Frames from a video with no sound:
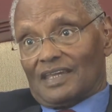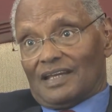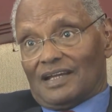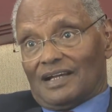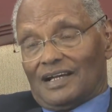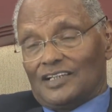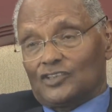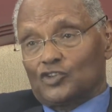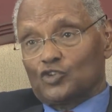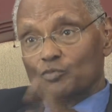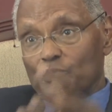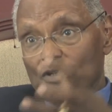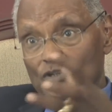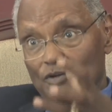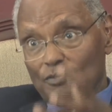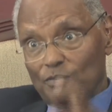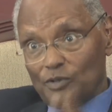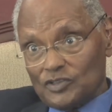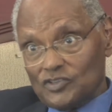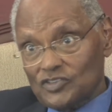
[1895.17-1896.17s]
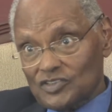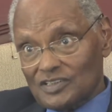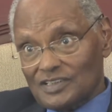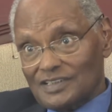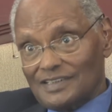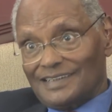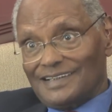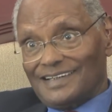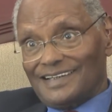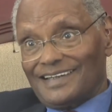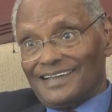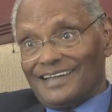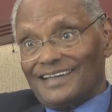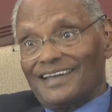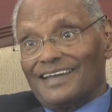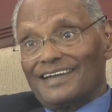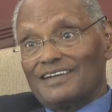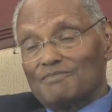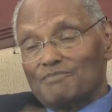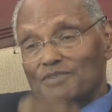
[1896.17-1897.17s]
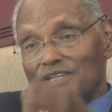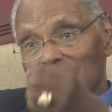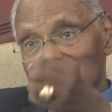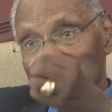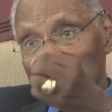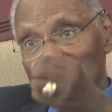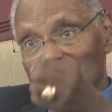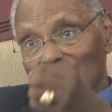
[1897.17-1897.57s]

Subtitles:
has to be robust and be